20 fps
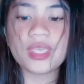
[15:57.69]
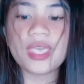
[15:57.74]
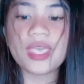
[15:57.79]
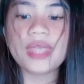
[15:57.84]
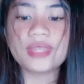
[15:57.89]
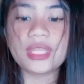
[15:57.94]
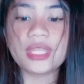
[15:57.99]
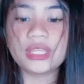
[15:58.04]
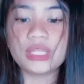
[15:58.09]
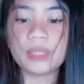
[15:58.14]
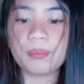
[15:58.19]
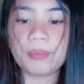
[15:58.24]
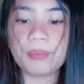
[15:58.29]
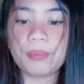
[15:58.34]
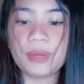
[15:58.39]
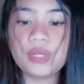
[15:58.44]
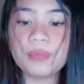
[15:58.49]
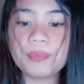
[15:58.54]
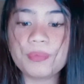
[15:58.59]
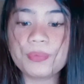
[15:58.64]
Then the
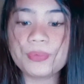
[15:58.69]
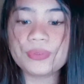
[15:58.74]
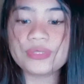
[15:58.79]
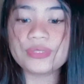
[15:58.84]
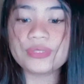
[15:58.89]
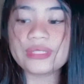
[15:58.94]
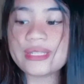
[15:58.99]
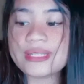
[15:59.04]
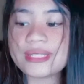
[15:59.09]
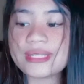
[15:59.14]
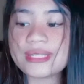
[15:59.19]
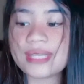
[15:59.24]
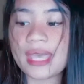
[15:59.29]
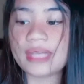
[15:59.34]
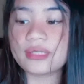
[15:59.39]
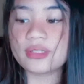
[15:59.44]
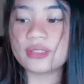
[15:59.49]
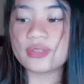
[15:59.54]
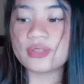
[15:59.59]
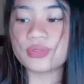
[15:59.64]
bird put his
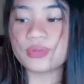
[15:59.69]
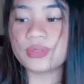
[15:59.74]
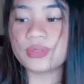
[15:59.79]
head through the